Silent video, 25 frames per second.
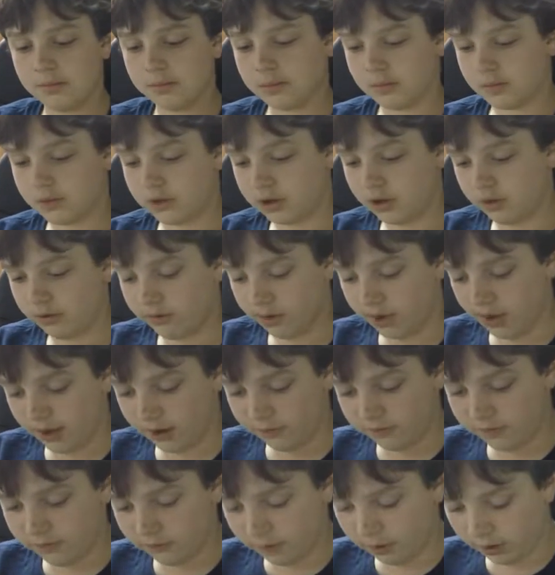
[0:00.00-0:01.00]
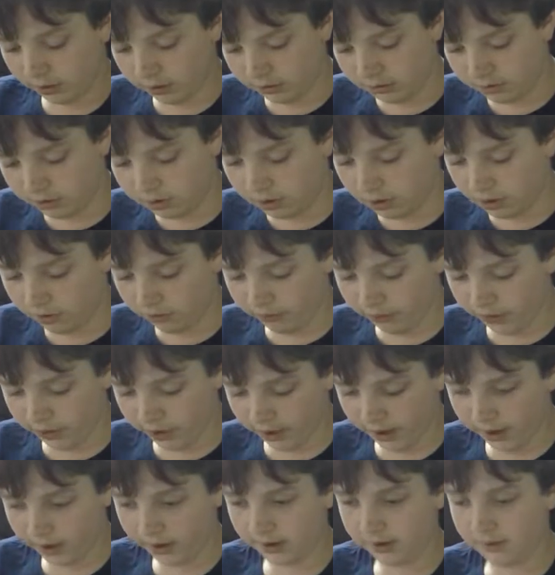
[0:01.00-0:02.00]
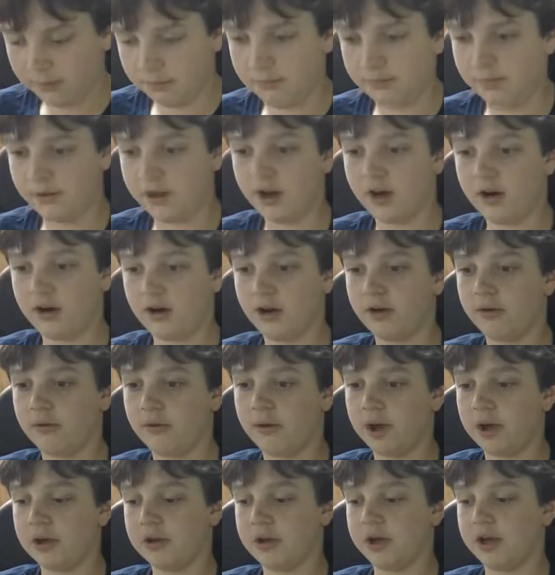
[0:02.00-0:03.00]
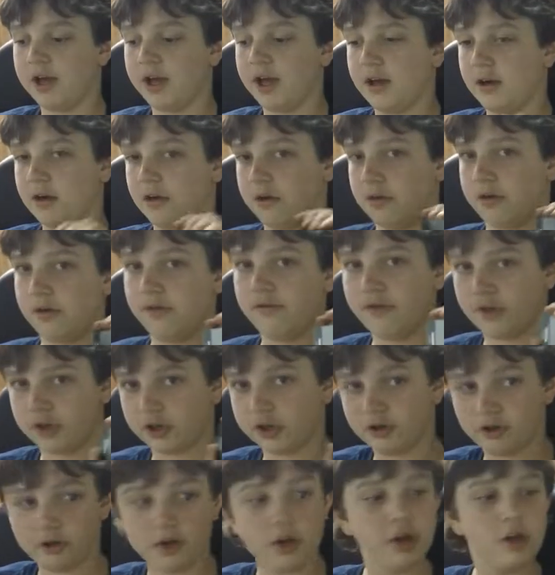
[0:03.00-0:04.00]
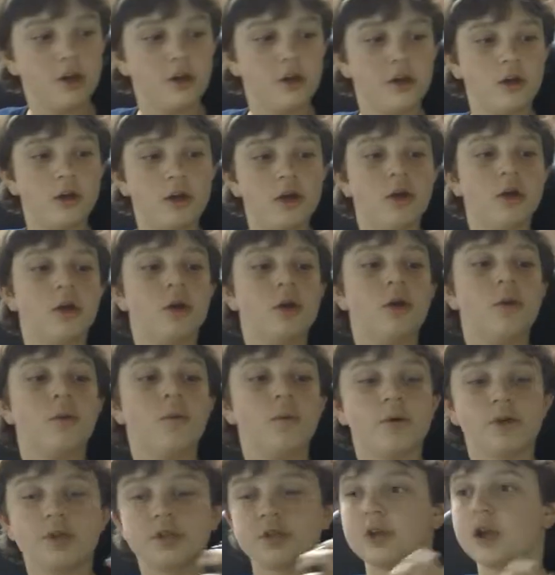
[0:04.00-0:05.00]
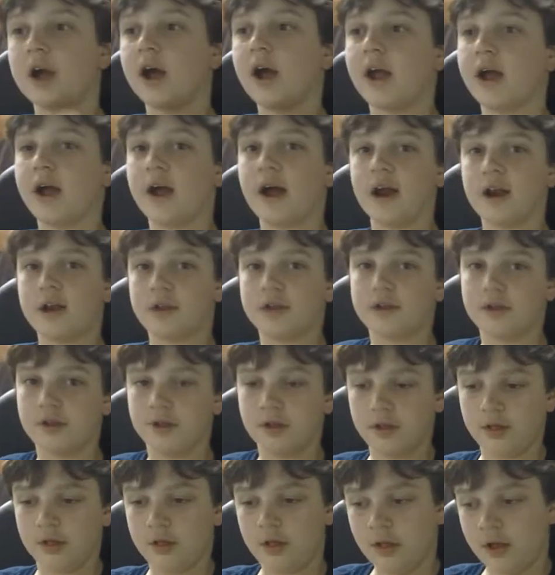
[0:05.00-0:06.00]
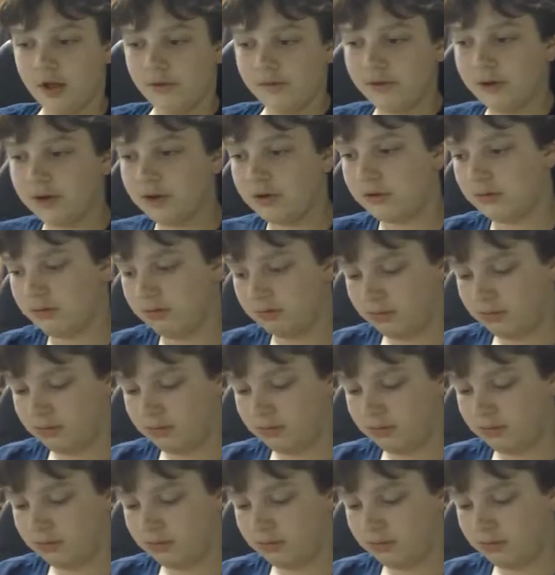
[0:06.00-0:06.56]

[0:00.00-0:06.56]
So yeah, if you guys didn't know that, I am carrying around a Galaxy Victory, which I honestly love it.